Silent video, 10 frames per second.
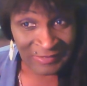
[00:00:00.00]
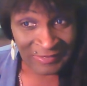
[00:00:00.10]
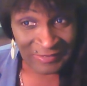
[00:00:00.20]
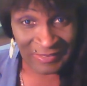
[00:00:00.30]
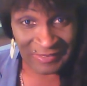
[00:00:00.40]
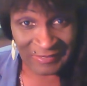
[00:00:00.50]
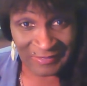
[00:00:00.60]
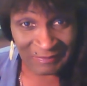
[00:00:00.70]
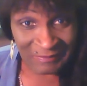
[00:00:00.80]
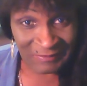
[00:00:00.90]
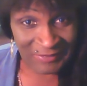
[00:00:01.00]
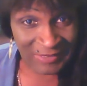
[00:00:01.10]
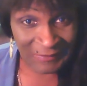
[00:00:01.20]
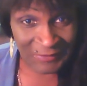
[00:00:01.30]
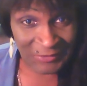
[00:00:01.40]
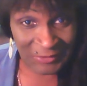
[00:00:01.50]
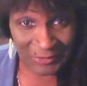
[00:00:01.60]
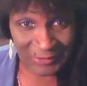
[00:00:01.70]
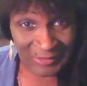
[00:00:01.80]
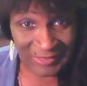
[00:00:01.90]
Like
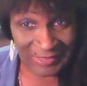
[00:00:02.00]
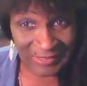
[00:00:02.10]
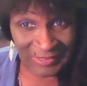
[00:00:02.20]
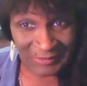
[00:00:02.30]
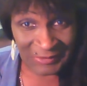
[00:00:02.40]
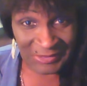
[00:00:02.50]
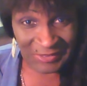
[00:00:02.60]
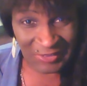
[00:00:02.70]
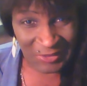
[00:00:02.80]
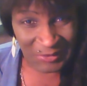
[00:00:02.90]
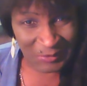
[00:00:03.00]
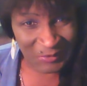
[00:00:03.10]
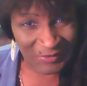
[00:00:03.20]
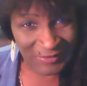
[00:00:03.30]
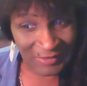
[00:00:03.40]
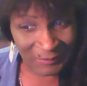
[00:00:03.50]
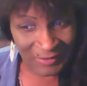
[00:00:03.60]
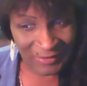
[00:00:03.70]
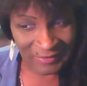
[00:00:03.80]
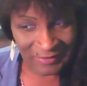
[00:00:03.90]
7:30. Like, he got slow. And I'm
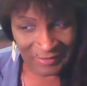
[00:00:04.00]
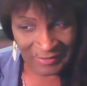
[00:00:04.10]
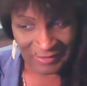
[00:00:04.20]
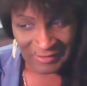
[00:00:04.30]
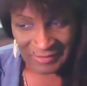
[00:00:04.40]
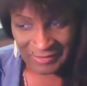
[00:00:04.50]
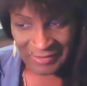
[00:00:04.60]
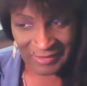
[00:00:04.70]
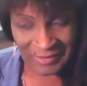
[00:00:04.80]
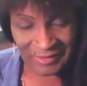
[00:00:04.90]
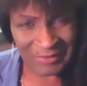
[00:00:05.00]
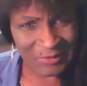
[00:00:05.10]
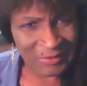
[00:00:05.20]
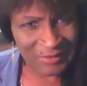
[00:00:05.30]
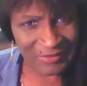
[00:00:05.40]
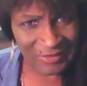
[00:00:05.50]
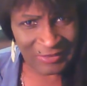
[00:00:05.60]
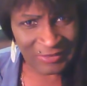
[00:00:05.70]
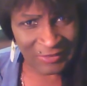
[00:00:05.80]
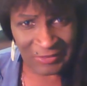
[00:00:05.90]
like, I can't do this.
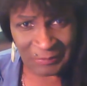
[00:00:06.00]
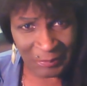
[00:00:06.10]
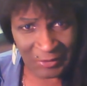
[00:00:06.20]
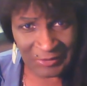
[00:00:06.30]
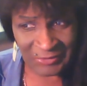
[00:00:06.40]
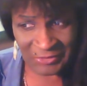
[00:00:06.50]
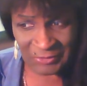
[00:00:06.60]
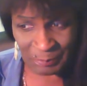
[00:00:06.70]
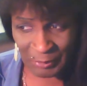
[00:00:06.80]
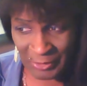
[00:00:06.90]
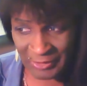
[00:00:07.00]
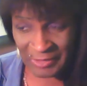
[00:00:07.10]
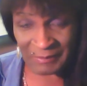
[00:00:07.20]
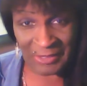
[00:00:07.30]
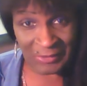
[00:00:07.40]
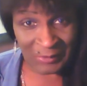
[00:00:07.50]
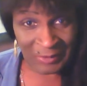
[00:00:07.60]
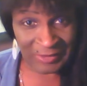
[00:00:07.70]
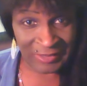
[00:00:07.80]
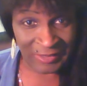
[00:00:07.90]
This is spoiling my whole
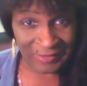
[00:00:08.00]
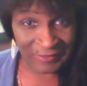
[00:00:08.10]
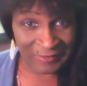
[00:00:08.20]
workout.